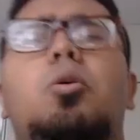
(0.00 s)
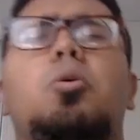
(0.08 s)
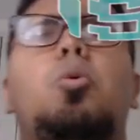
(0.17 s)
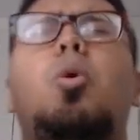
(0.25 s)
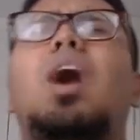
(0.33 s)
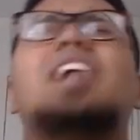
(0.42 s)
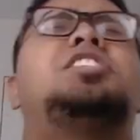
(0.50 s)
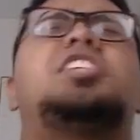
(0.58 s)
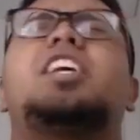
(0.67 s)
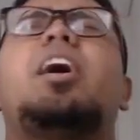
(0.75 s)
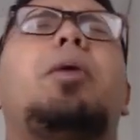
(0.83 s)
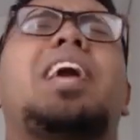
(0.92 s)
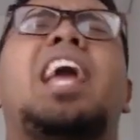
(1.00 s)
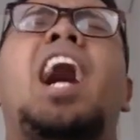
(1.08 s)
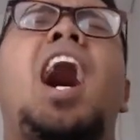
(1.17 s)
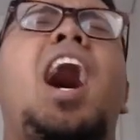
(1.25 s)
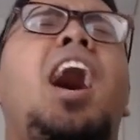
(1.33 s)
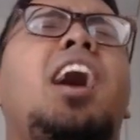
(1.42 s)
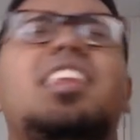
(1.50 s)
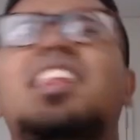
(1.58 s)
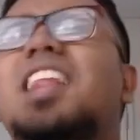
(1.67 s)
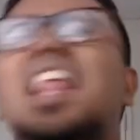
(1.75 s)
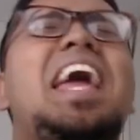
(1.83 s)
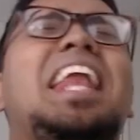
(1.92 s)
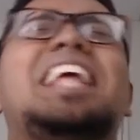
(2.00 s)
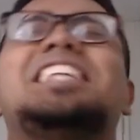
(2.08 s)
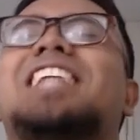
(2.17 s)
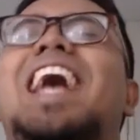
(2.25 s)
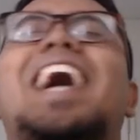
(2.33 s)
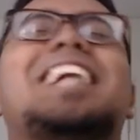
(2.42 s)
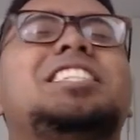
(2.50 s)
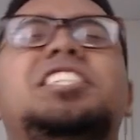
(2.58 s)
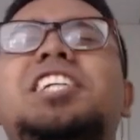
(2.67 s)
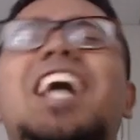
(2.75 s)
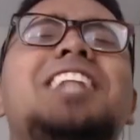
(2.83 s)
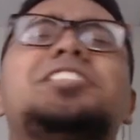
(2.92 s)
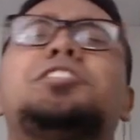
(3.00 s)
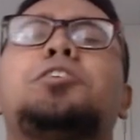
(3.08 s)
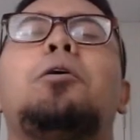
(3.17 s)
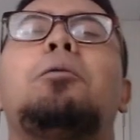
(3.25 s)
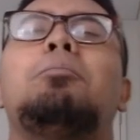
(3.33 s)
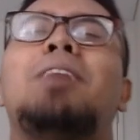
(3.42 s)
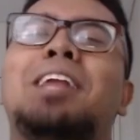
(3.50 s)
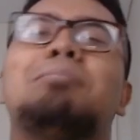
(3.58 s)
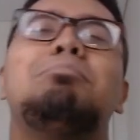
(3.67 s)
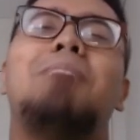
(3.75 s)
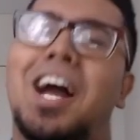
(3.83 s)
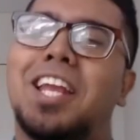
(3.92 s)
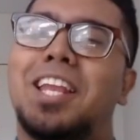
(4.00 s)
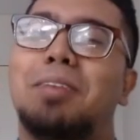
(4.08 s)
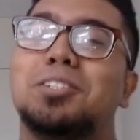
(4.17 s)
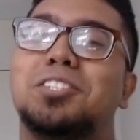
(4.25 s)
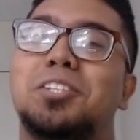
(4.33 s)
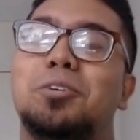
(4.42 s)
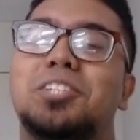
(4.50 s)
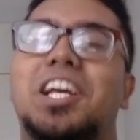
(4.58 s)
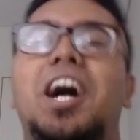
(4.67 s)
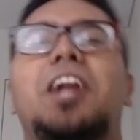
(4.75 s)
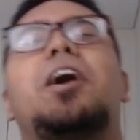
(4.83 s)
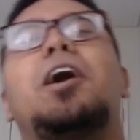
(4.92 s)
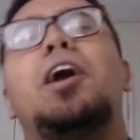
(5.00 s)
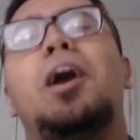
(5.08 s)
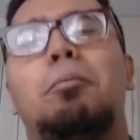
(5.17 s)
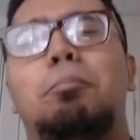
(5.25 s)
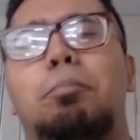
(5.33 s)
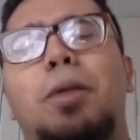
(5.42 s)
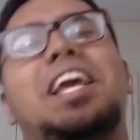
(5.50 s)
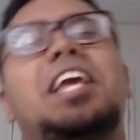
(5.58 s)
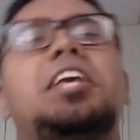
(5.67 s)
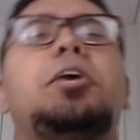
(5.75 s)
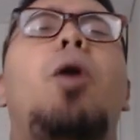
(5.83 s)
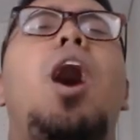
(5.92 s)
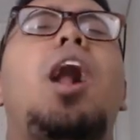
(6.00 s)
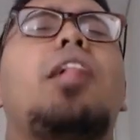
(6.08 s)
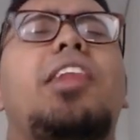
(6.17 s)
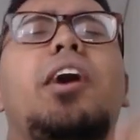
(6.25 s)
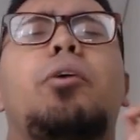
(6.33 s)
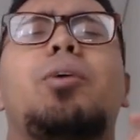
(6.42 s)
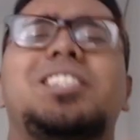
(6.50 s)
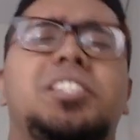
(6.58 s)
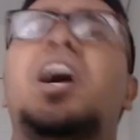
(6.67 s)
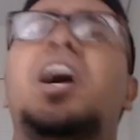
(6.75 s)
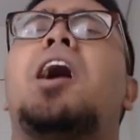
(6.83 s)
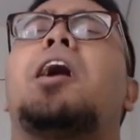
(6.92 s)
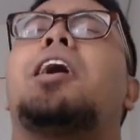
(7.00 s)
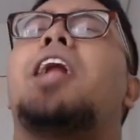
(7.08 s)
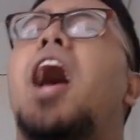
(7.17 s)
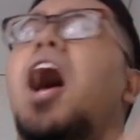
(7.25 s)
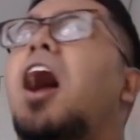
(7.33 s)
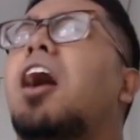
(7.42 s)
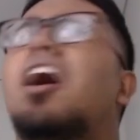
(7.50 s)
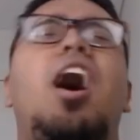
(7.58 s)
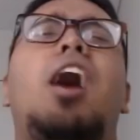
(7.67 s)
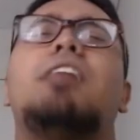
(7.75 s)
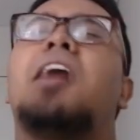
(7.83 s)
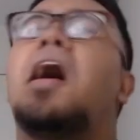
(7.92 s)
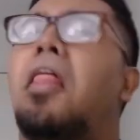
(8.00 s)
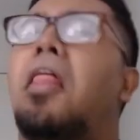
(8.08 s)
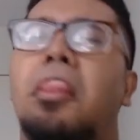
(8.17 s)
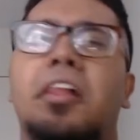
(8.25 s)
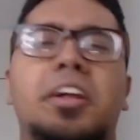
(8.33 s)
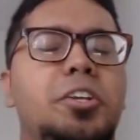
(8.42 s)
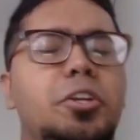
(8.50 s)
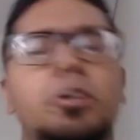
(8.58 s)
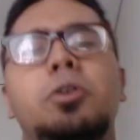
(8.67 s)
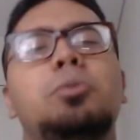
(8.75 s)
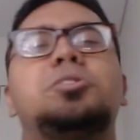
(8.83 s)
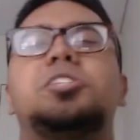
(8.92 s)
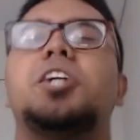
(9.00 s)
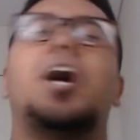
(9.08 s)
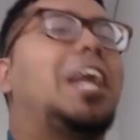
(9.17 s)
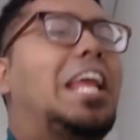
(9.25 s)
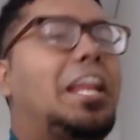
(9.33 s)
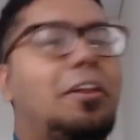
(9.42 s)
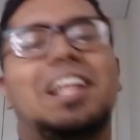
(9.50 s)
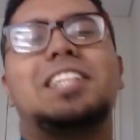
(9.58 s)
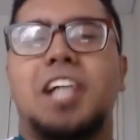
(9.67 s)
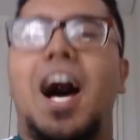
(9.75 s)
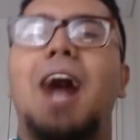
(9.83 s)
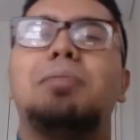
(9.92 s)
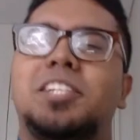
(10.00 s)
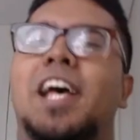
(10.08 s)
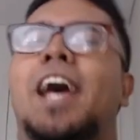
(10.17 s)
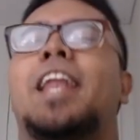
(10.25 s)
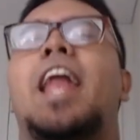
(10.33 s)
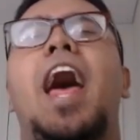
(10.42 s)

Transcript: What's going on, ladies and gentlemen? My name is Noob, bringing you all the return of the Noob's Journey to the Top 10.